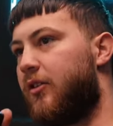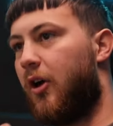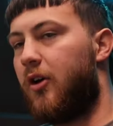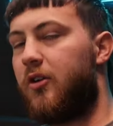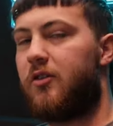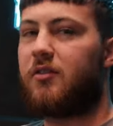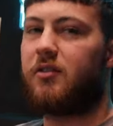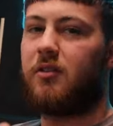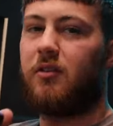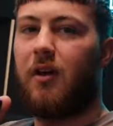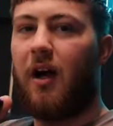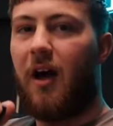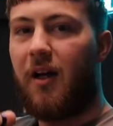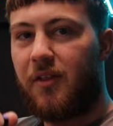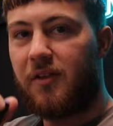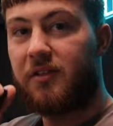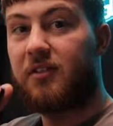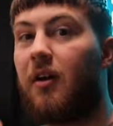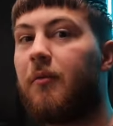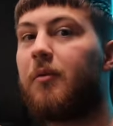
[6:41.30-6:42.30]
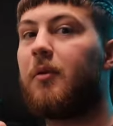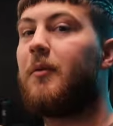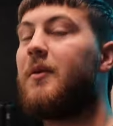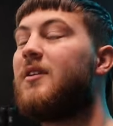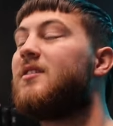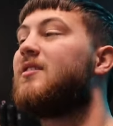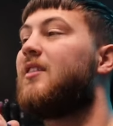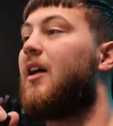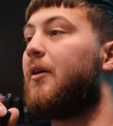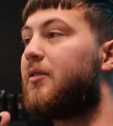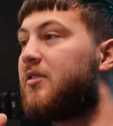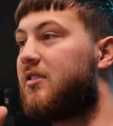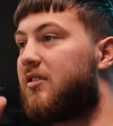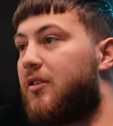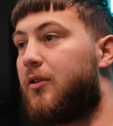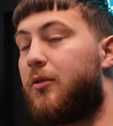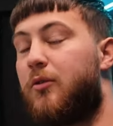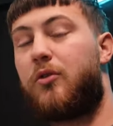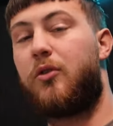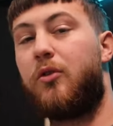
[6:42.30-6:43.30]
Those other supplements, they will
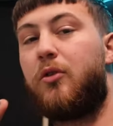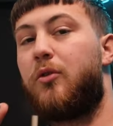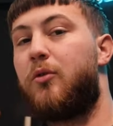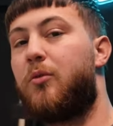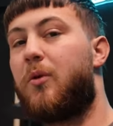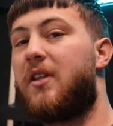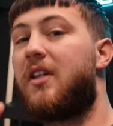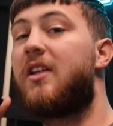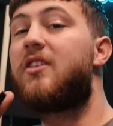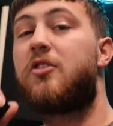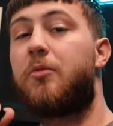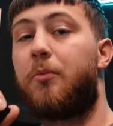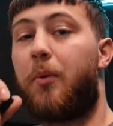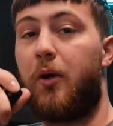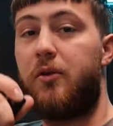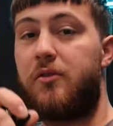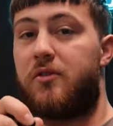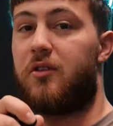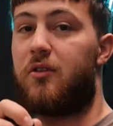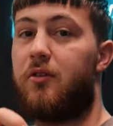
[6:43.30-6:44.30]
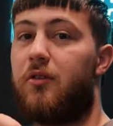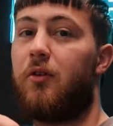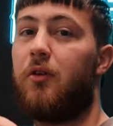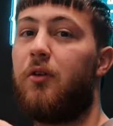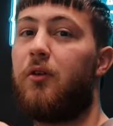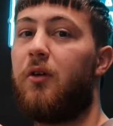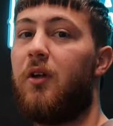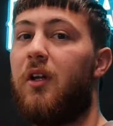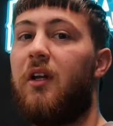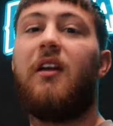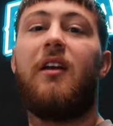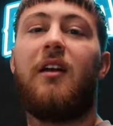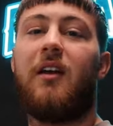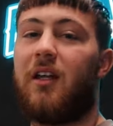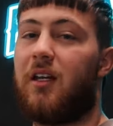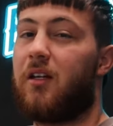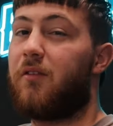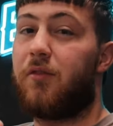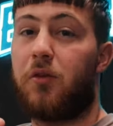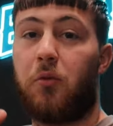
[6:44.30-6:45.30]
still do what they're supposed to do.
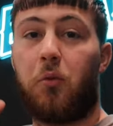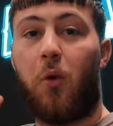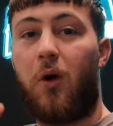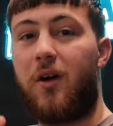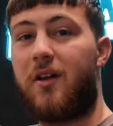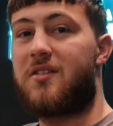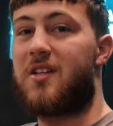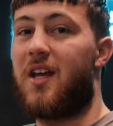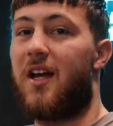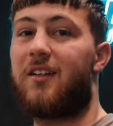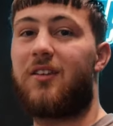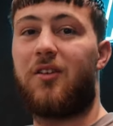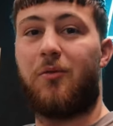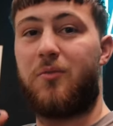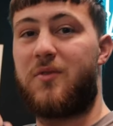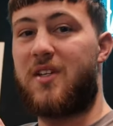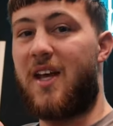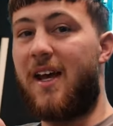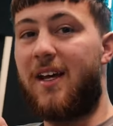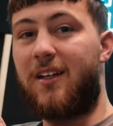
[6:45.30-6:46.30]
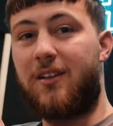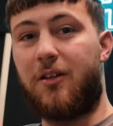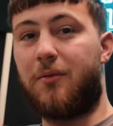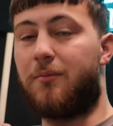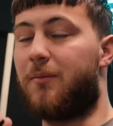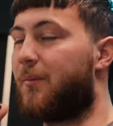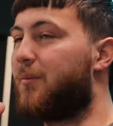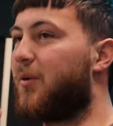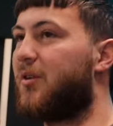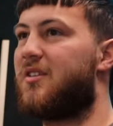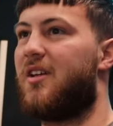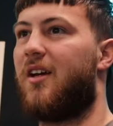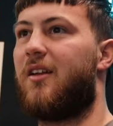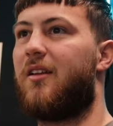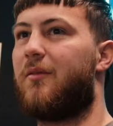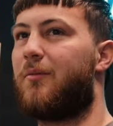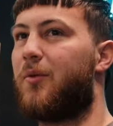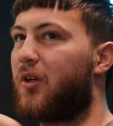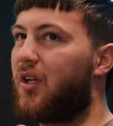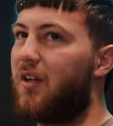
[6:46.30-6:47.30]
And if you want to take them, take them. I'm
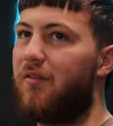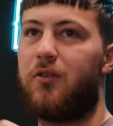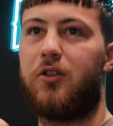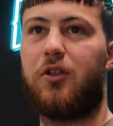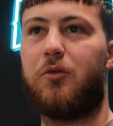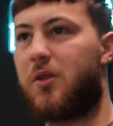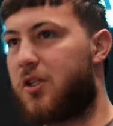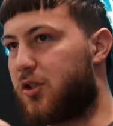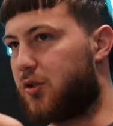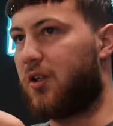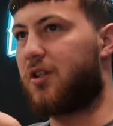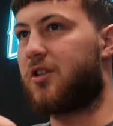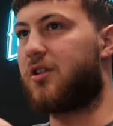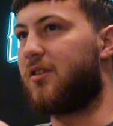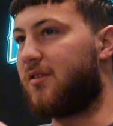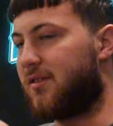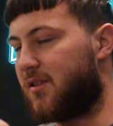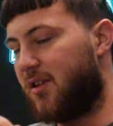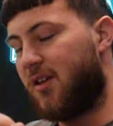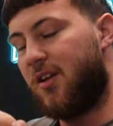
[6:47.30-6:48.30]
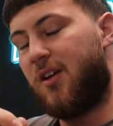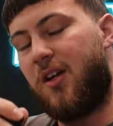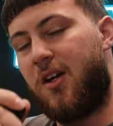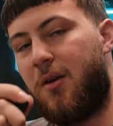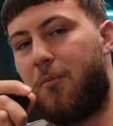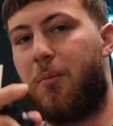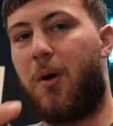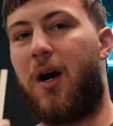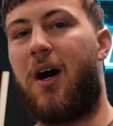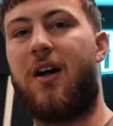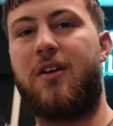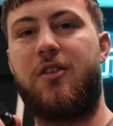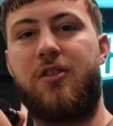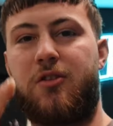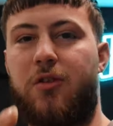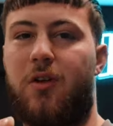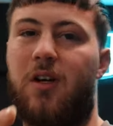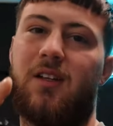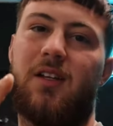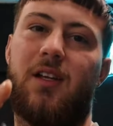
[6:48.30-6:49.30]
not giving you restrictions. But I
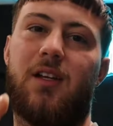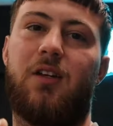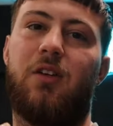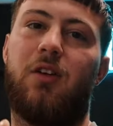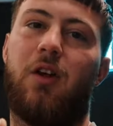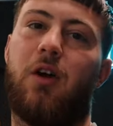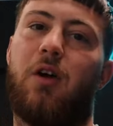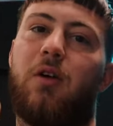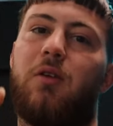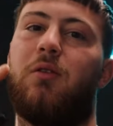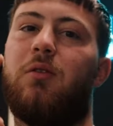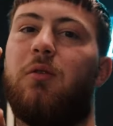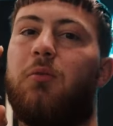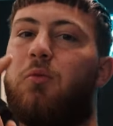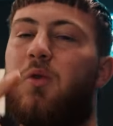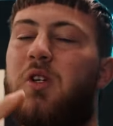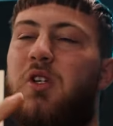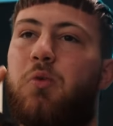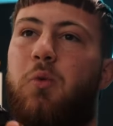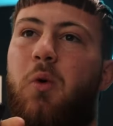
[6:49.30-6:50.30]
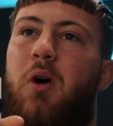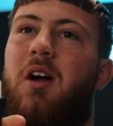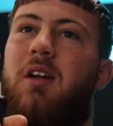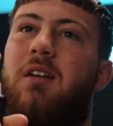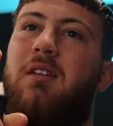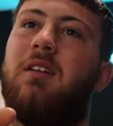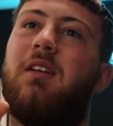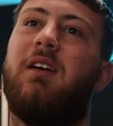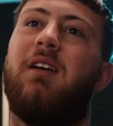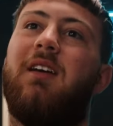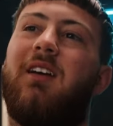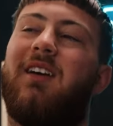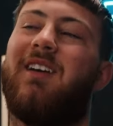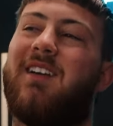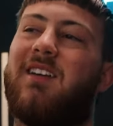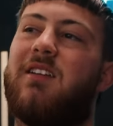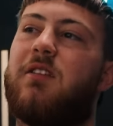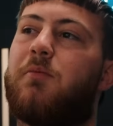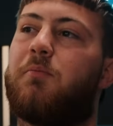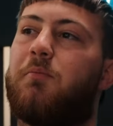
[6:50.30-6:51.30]
just thought I'd let you know which one
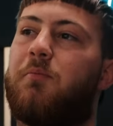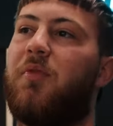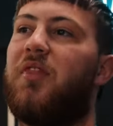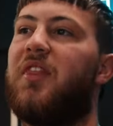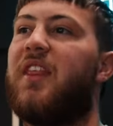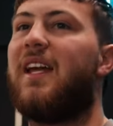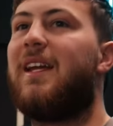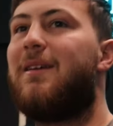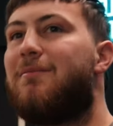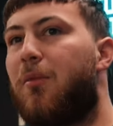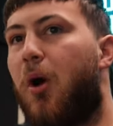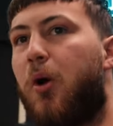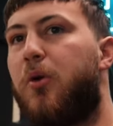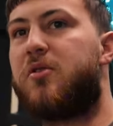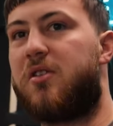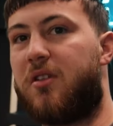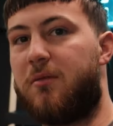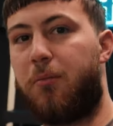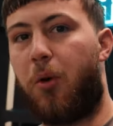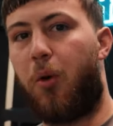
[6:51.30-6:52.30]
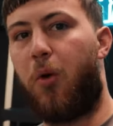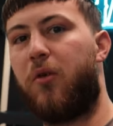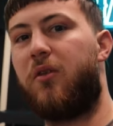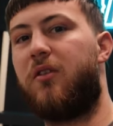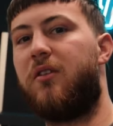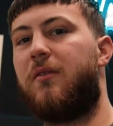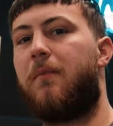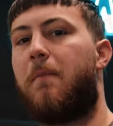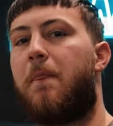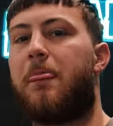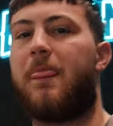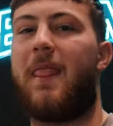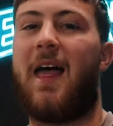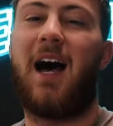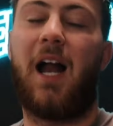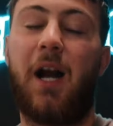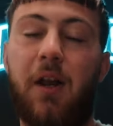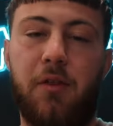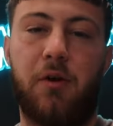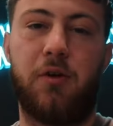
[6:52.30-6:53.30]
is the most important
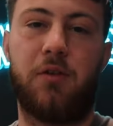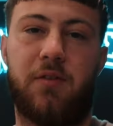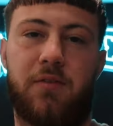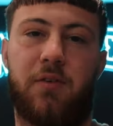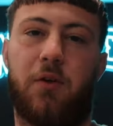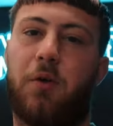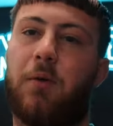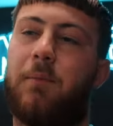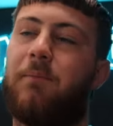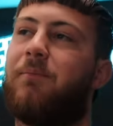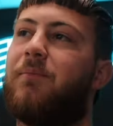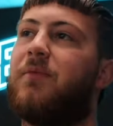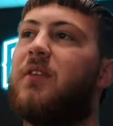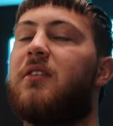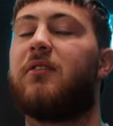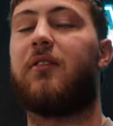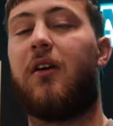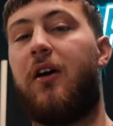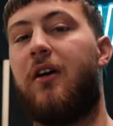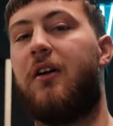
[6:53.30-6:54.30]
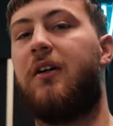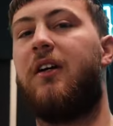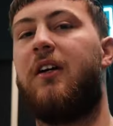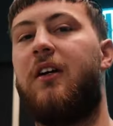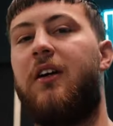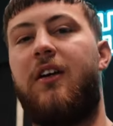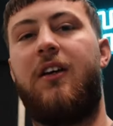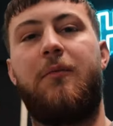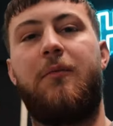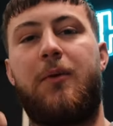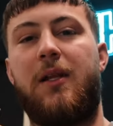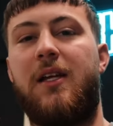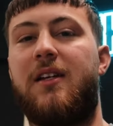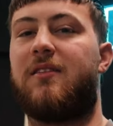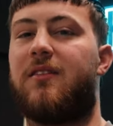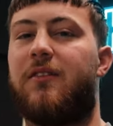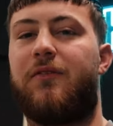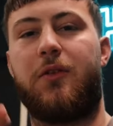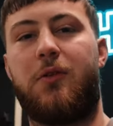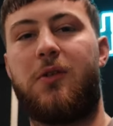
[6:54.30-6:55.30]
out of those four. So
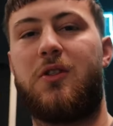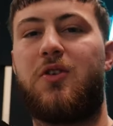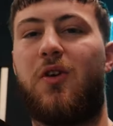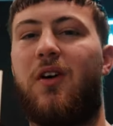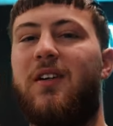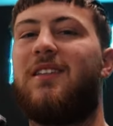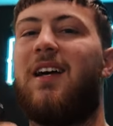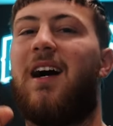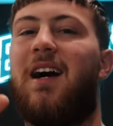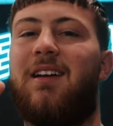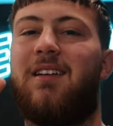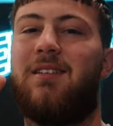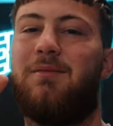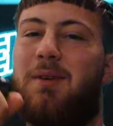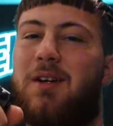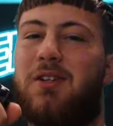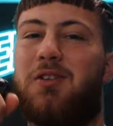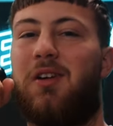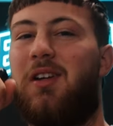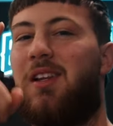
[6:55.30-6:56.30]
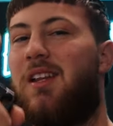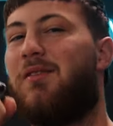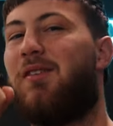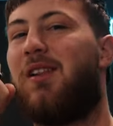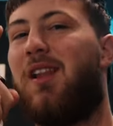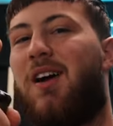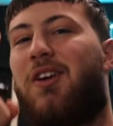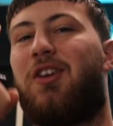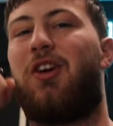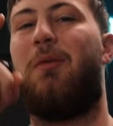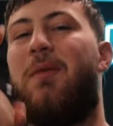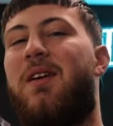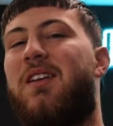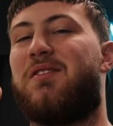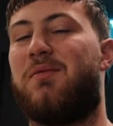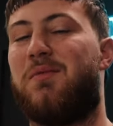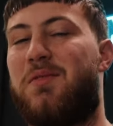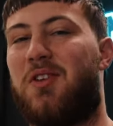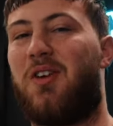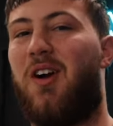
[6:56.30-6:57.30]
please, if you enjoyed that, make sure you leave a like,
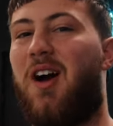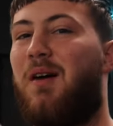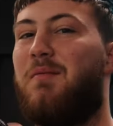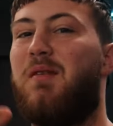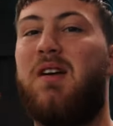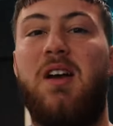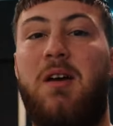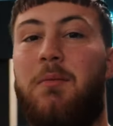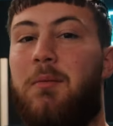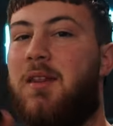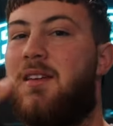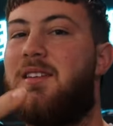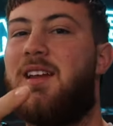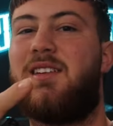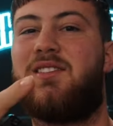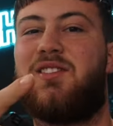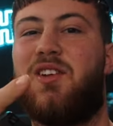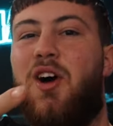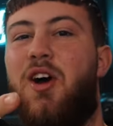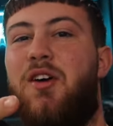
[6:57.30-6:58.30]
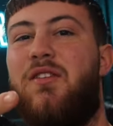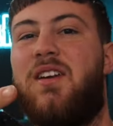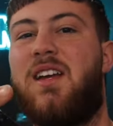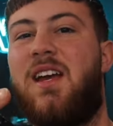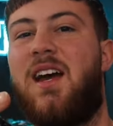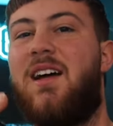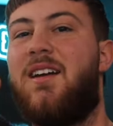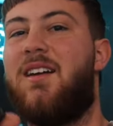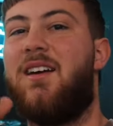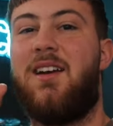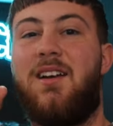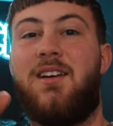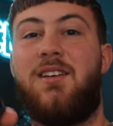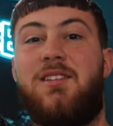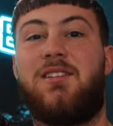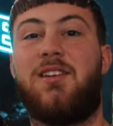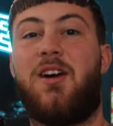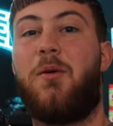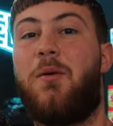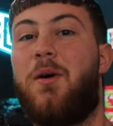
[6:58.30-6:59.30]
comment, and subscribe. But the day's not over yet,
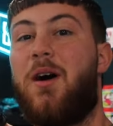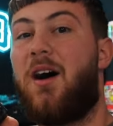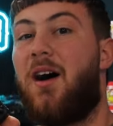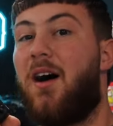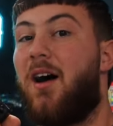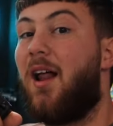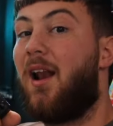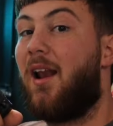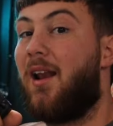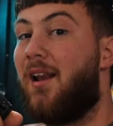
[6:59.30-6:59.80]
so